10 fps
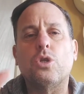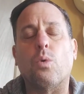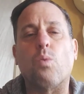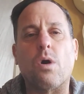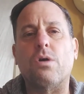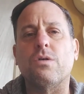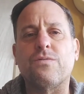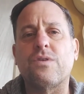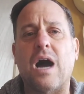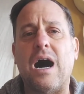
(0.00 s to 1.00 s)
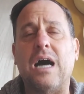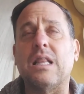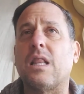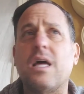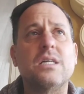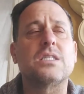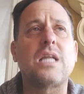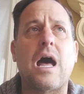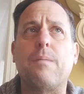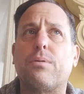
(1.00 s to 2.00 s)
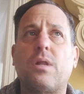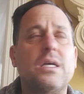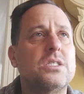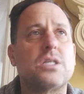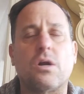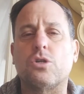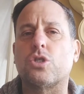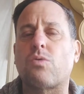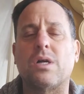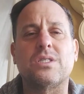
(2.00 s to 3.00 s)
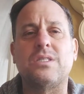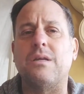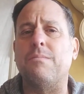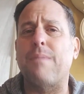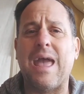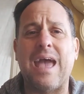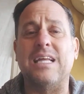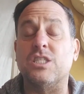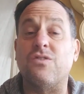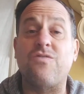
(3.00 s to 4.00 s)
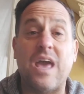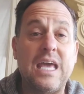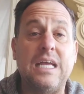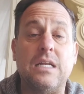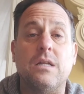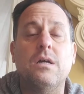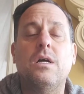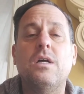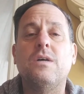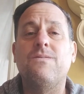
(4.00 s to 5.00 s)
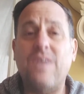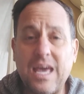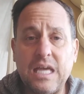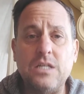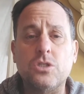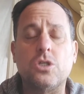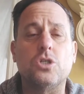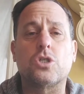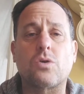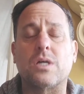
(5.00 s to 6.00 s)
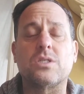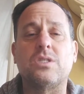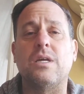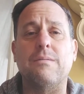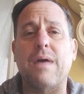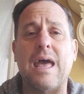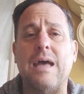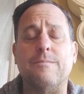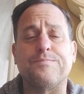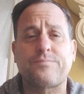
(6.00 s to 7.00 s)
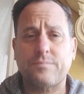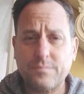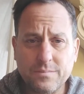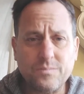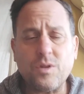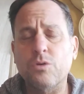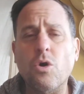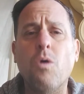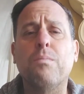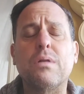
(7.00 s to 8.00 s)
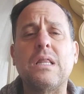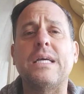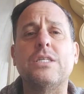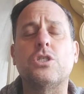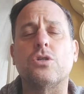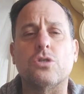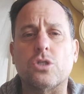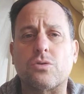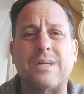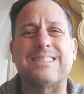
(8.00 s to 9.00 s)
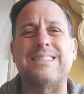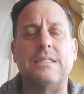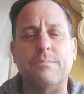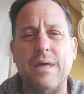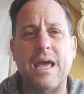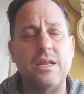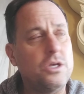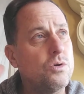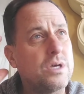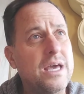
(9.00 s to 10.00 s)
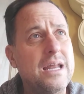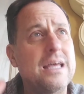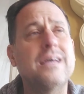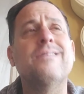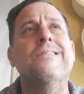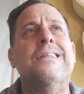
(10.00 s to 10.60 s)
the Word of God. Let us not place our trust in man. It's vain, vain to trust in man. Don't place your trust in man. Are you kidding?